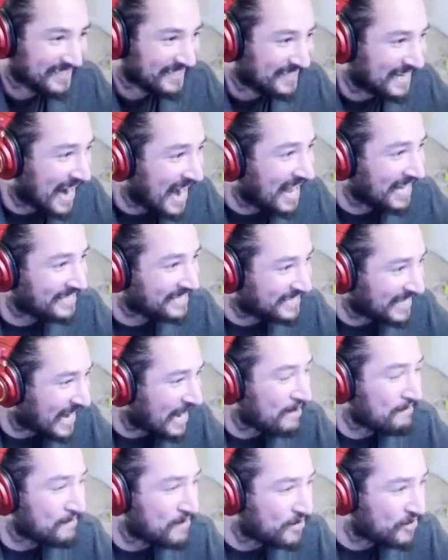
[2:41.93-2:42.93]
God
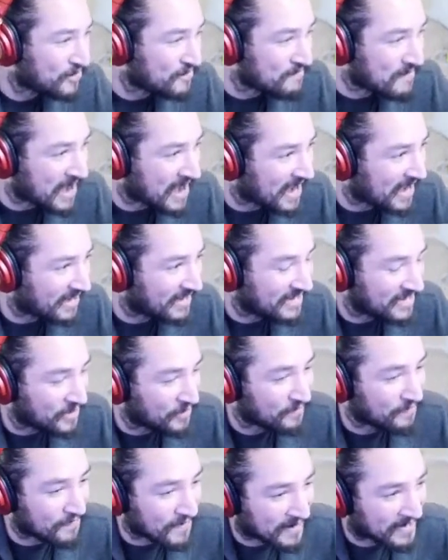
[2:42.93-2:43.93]
damn you, man.
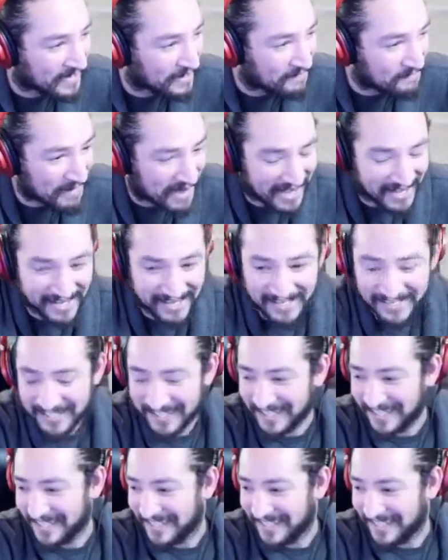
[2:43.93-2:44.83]
You're fucking banned.